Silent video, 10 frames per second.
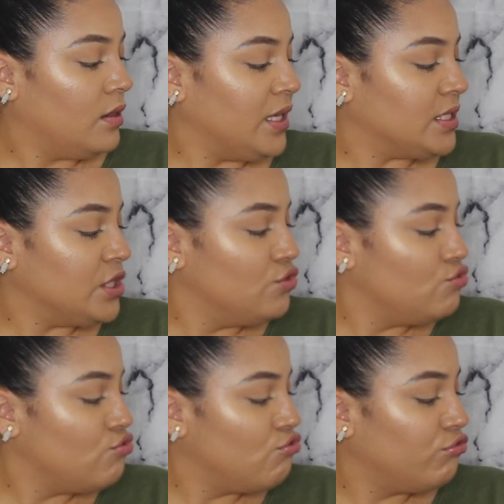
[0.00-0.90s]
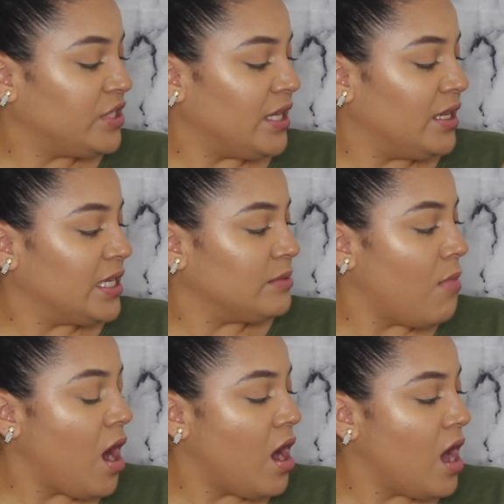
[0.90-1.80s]
These nudes and these
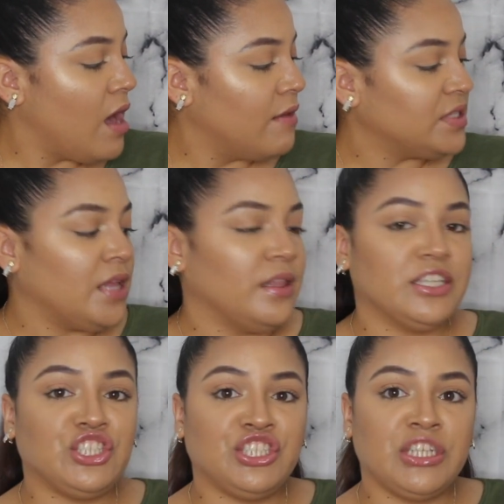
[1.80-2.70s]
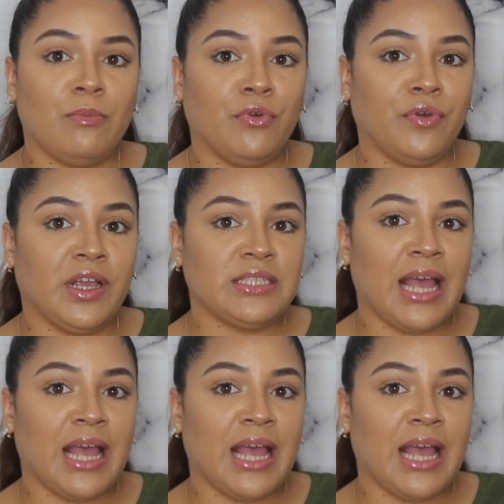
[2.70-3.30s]
mauves and these shimmeries,